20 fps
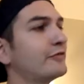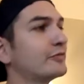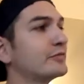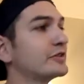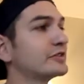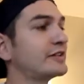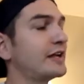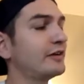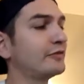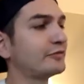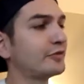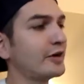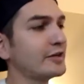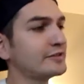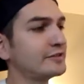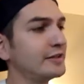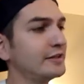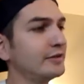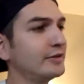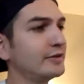from just how
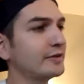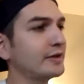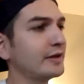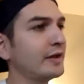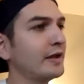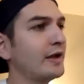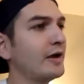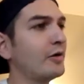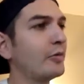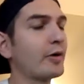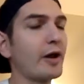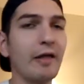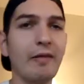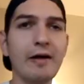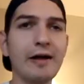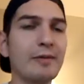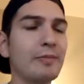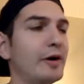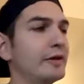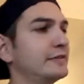fresh they look, what I
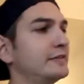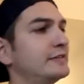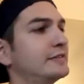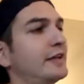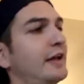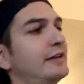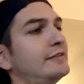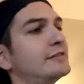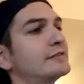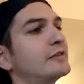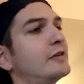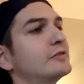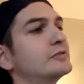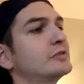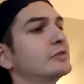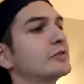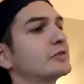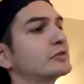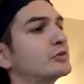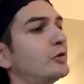like about these skates is
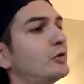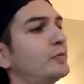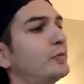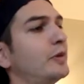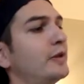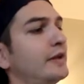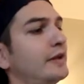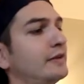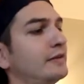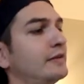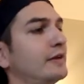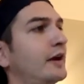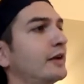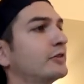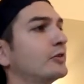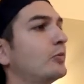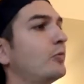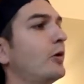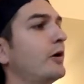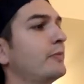also the sole plate. You got
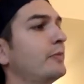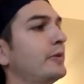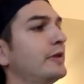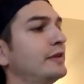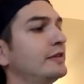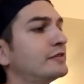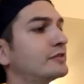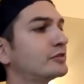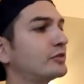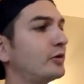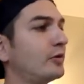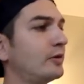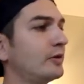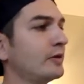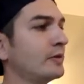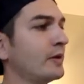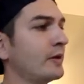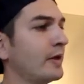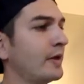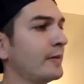the one-piece
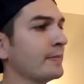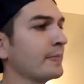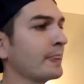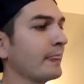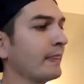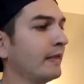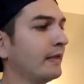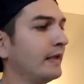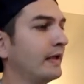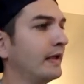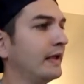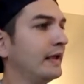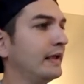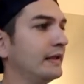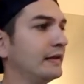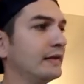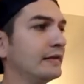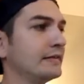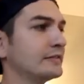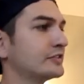sole.
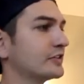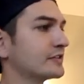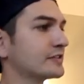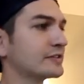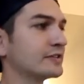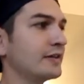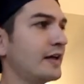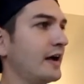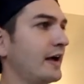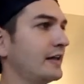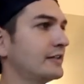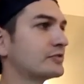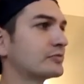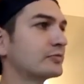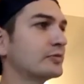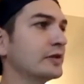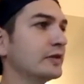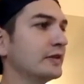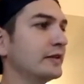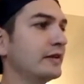It just slides
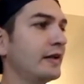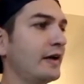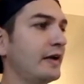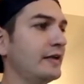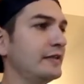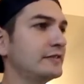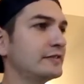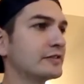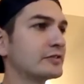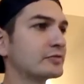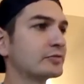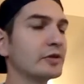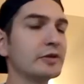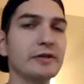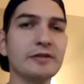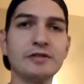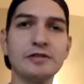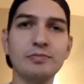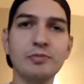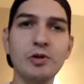really nice. It's
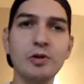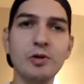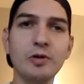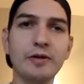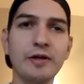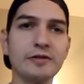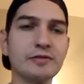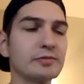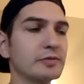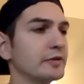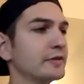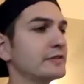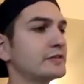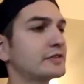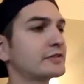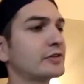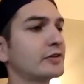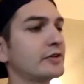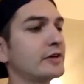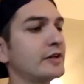really smooth. It's really
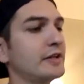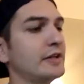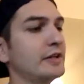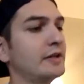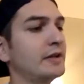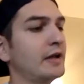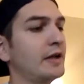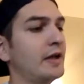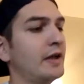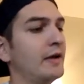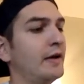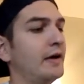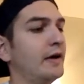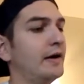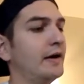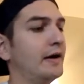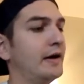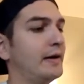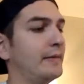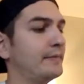sturdy.
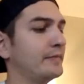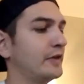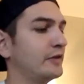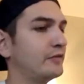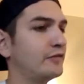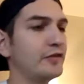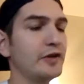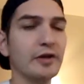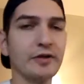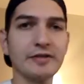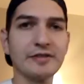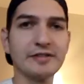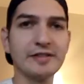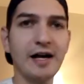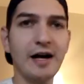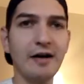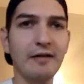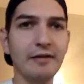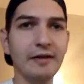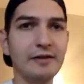It feels
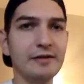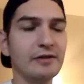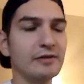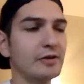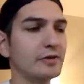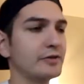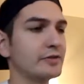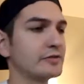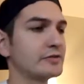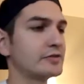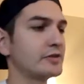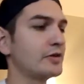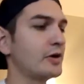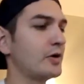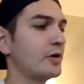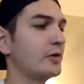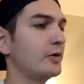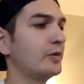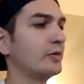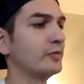solid, you know, there's
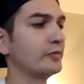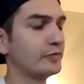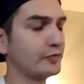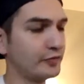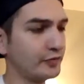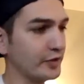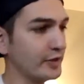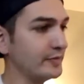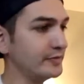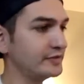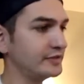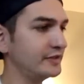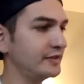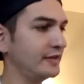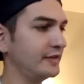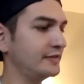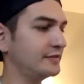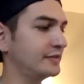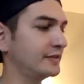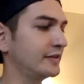no
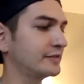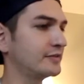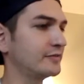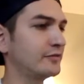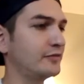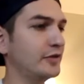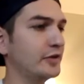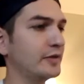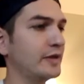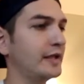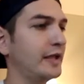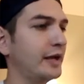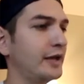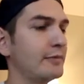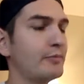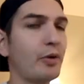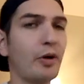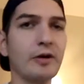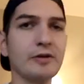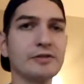flimsiness. It doesn't feel like any
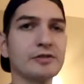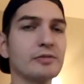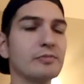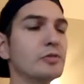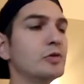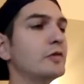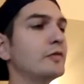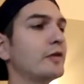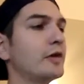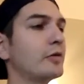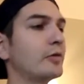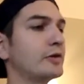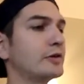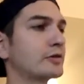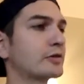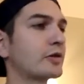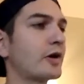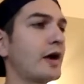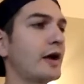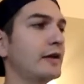parts are moving when
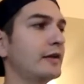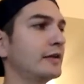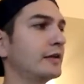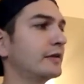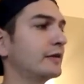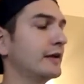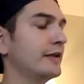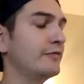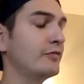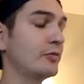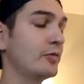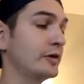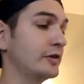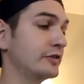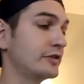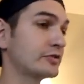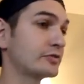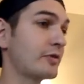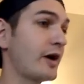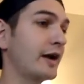you're grinding, or even when
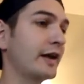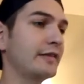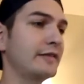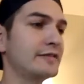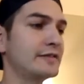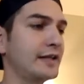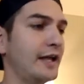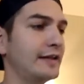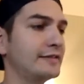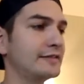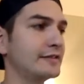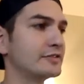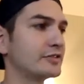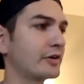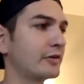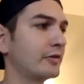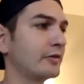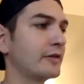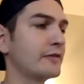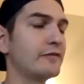you're just riding these skates in
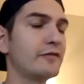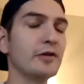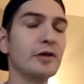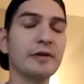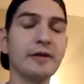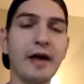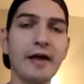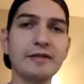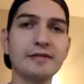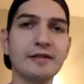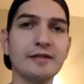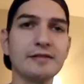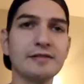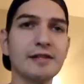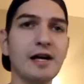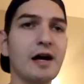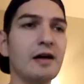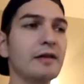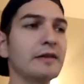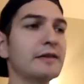general. They feel nice and
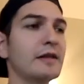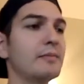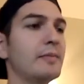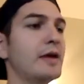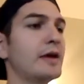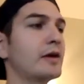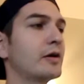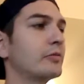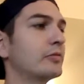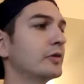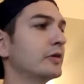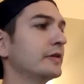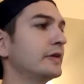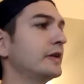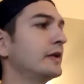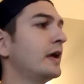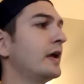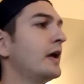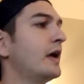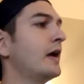solid. They make a
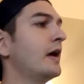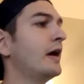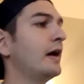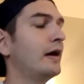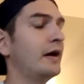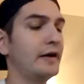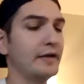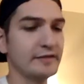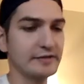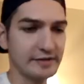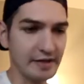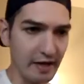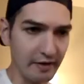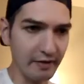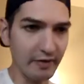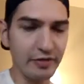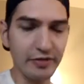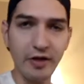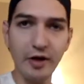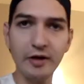really
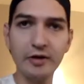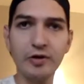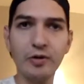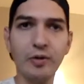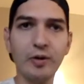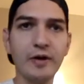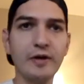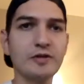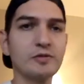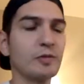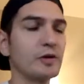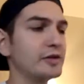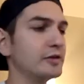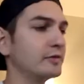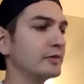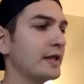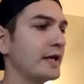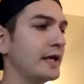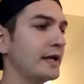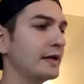solid thud noise when you
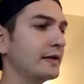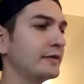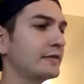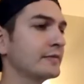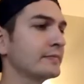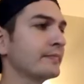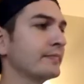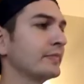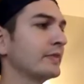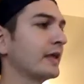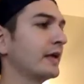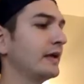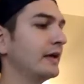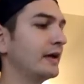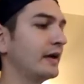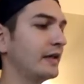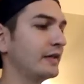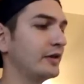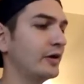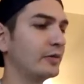land.
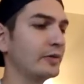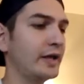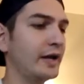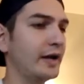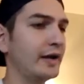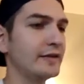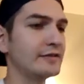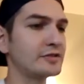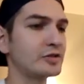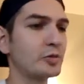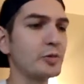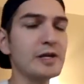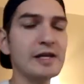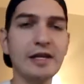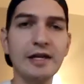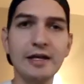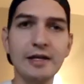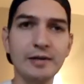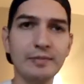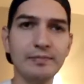You don't get any
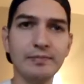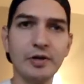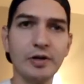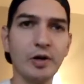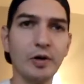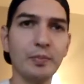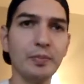squeaky, you know,